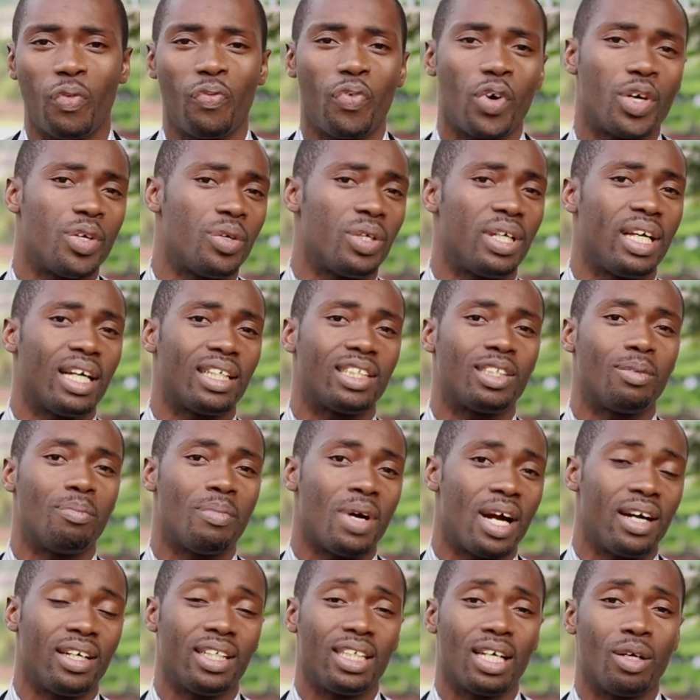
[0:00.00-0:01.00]
before you get
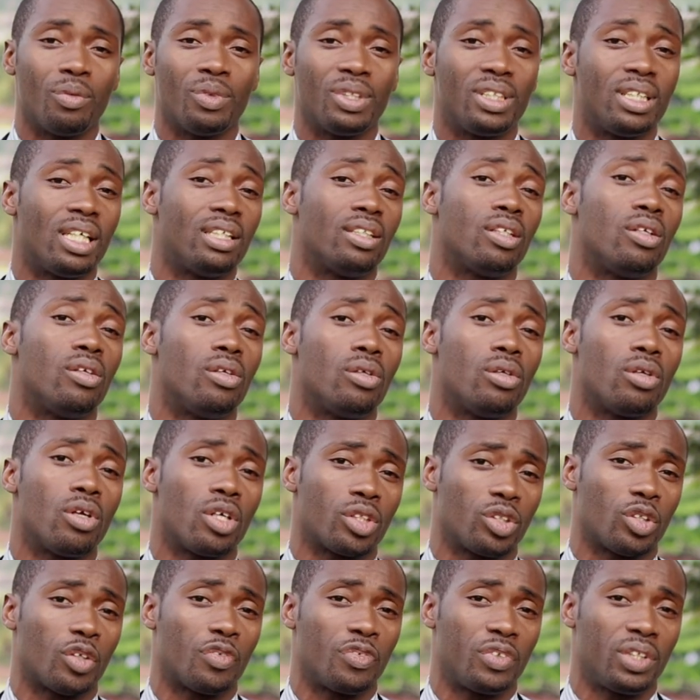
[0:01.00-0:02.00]
married, and we said a
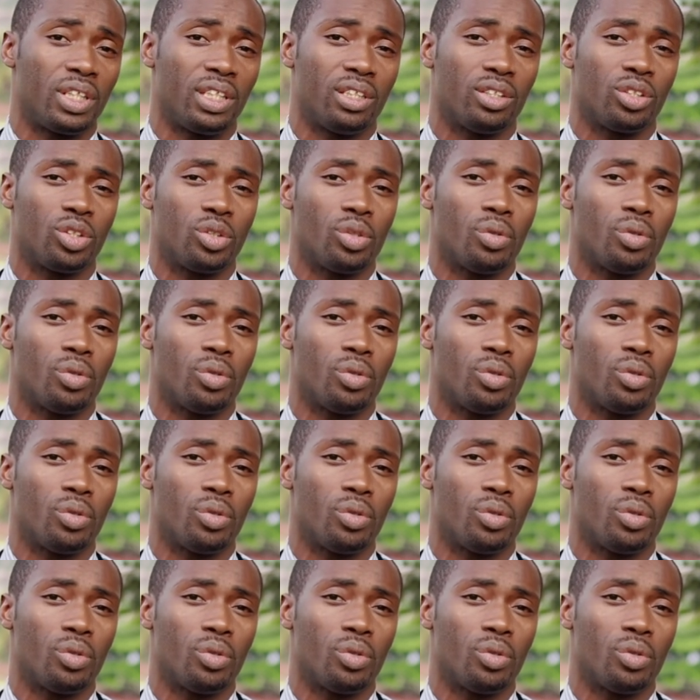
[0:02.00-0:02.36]
lot of things.